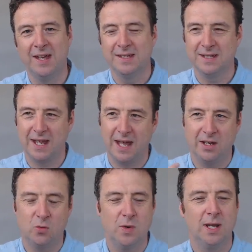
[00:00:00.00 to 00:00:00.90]
to
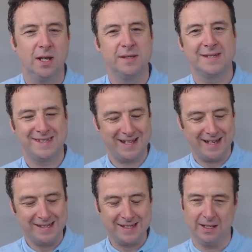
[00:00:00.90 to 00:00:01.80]
gain a real
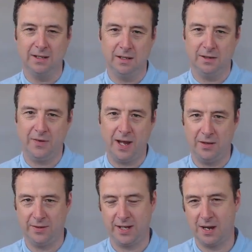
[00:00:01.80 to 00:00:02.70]
understanding of
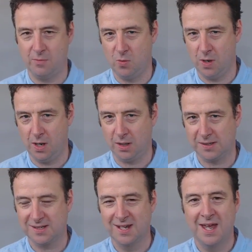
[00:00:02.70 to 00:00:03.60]
how the camera
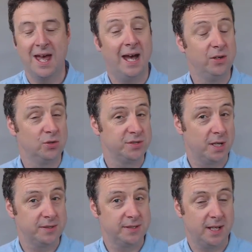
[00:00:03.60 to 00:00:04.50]
works and
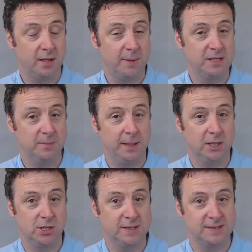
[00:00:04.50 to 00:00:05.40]
also to take better
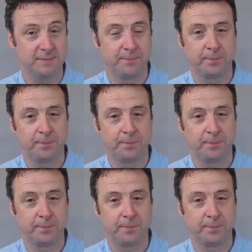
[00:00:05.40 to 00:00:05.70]
pictures.